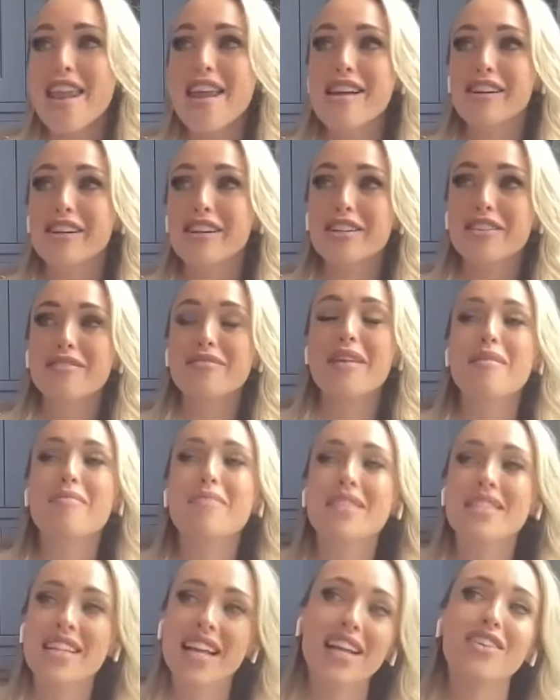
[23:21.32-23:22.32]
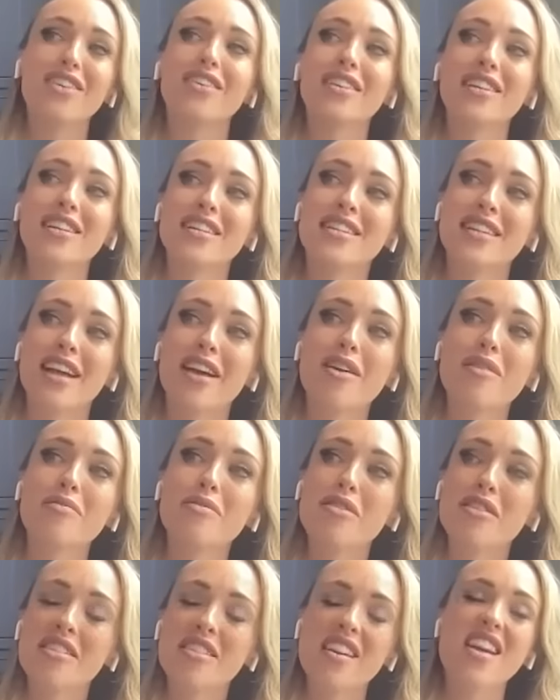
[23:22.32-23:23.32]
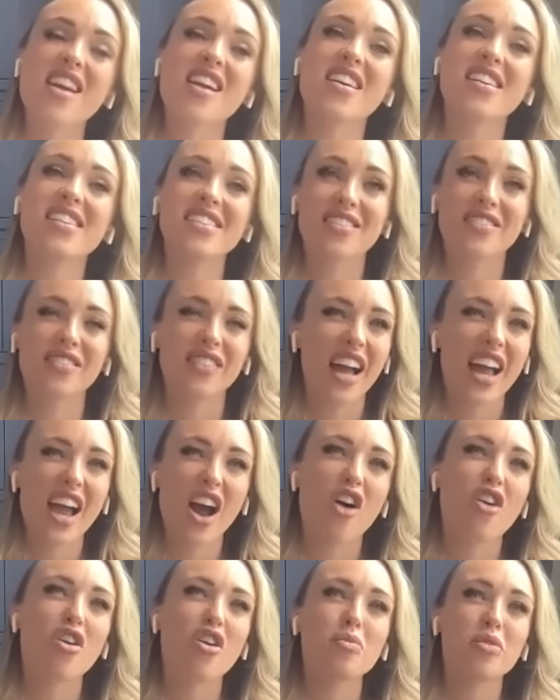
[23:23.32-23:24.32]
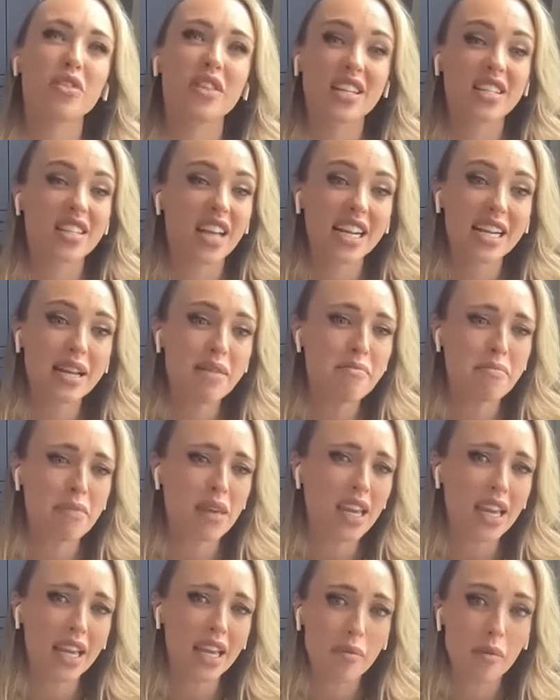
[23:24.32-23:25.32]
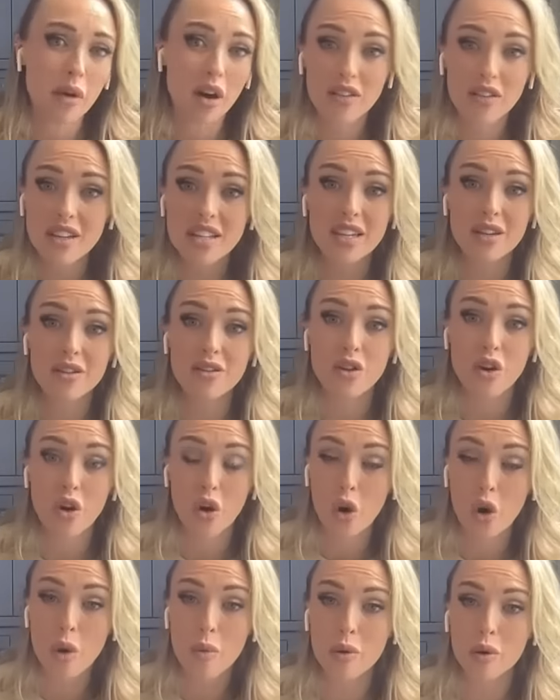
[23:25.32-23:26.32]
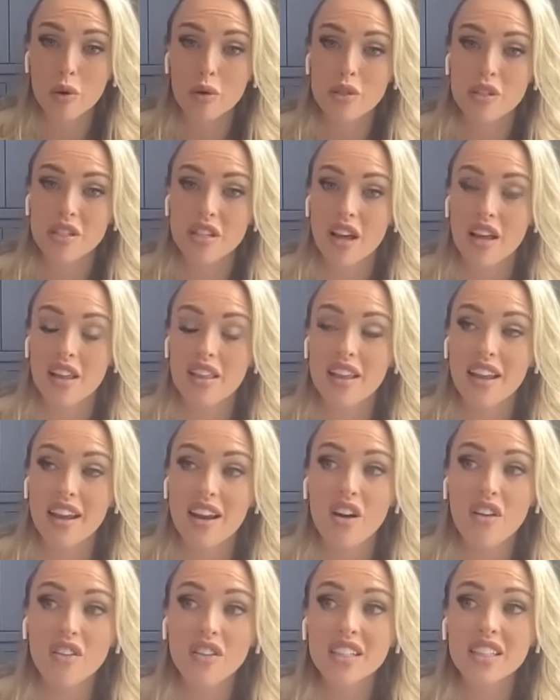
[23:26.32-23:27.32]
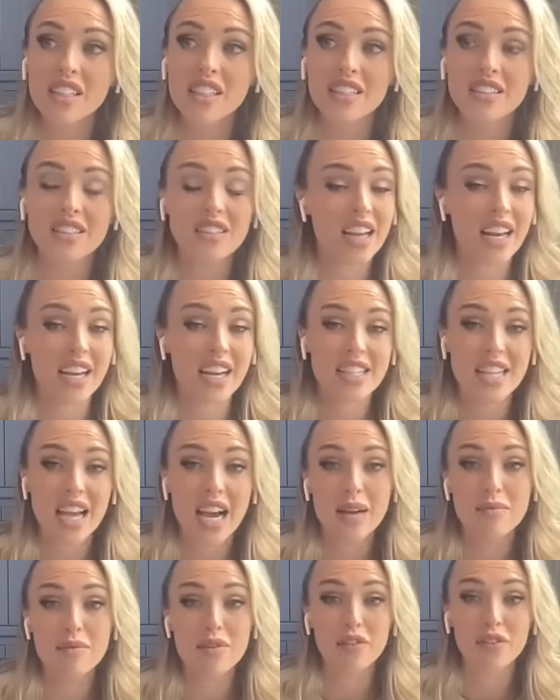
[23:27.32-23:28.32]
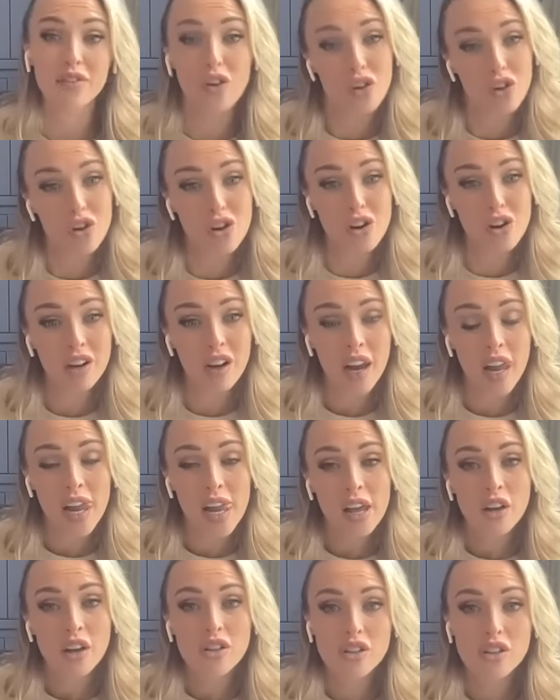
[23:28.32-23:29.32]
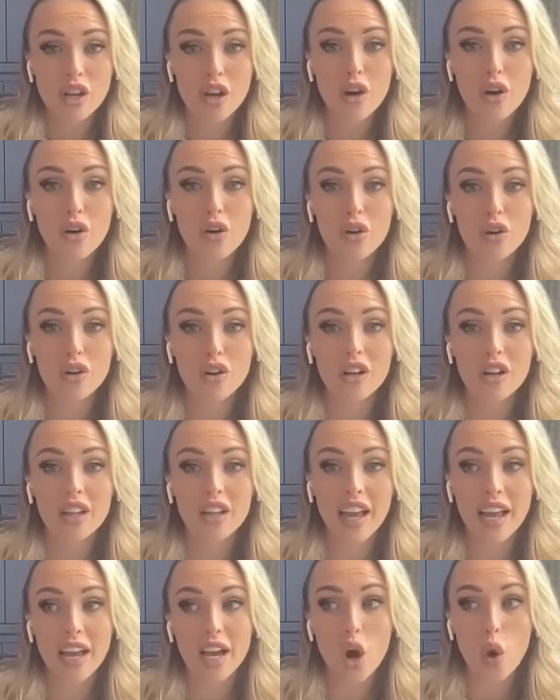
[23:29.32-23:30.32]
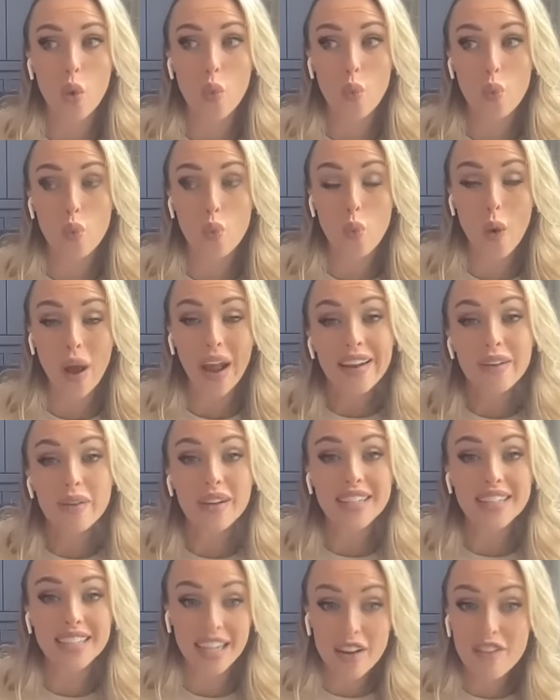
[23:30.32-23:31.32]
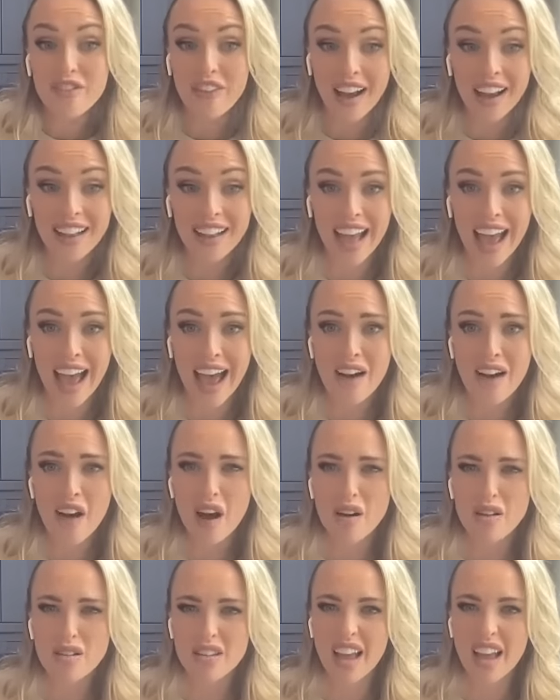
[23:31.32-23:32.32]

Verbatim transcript: I just remember saying all these terrible things of like horrible things I didn't mean but obviously it was hormones and then obviously it was like times four so like when we did find that out, I